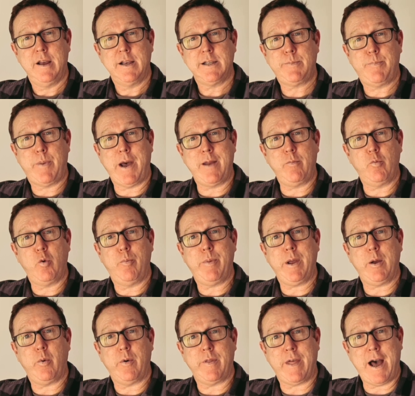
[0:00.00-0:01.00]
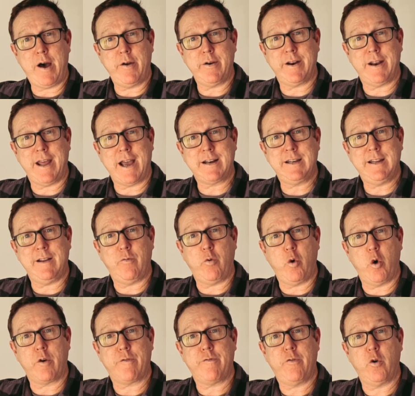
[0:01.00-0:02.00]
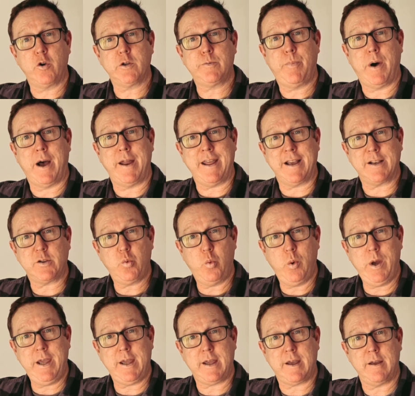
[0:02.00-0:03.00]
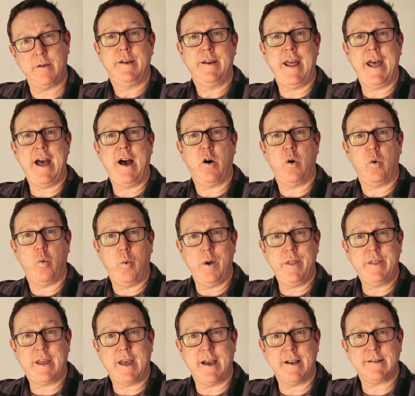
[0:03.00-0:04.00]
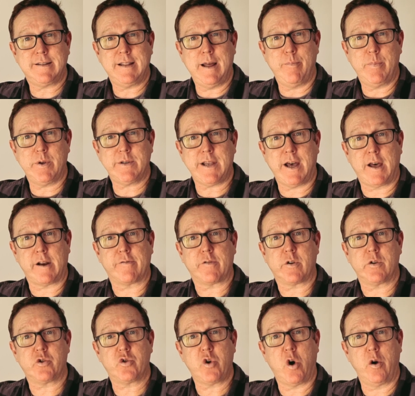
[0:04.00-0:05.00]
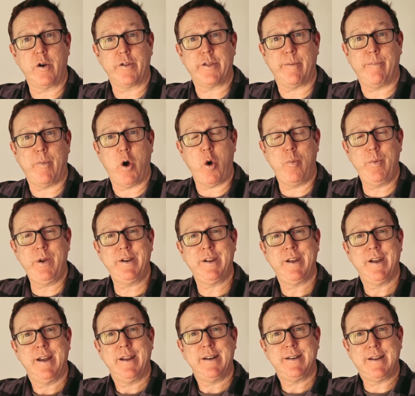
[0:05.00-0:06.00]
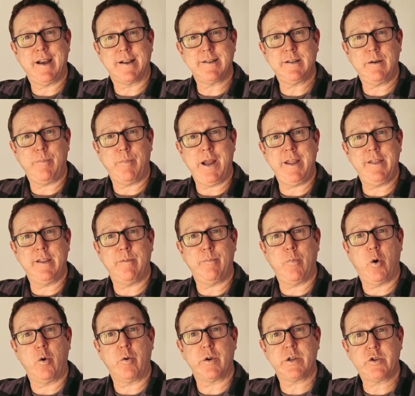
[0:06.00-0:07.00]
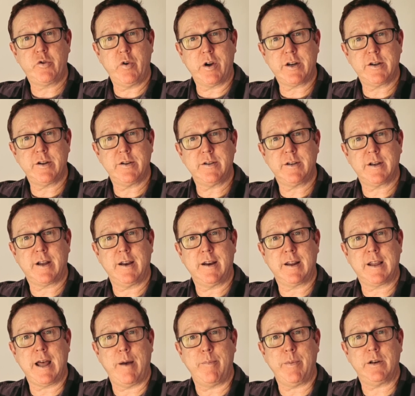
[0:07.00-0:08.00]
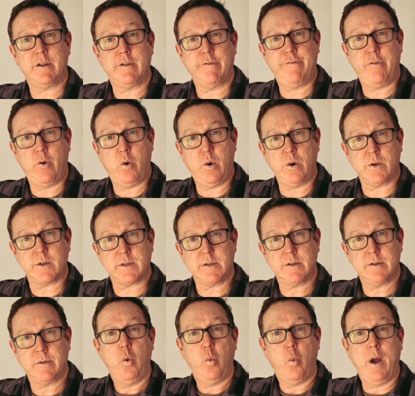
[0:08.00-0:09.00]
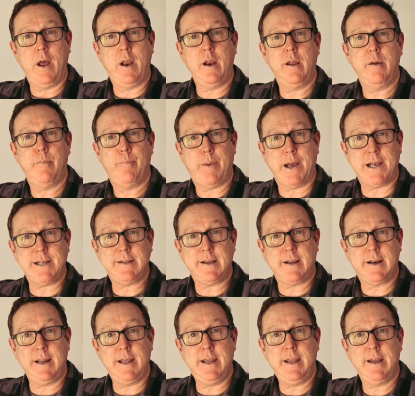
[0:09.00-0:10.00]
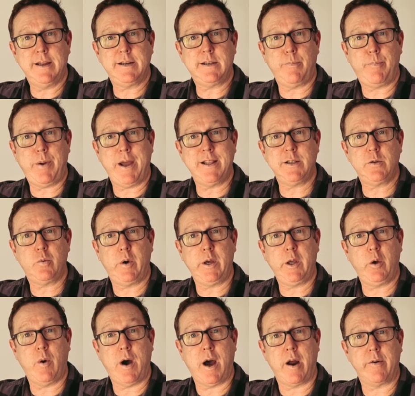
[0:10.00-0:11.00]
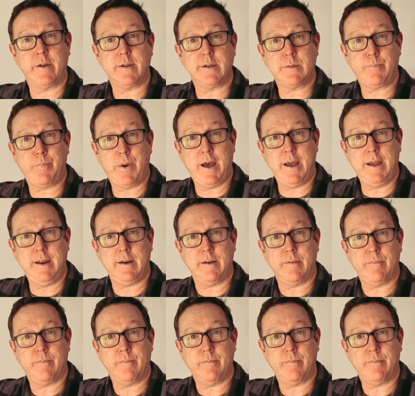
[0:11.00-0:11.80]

Spain will be without an active workforce by next week. Now, with case numbers out of control at the moment, does it mean that more restrictions are going to come into force? Well, basically, it depends where you are in Spain.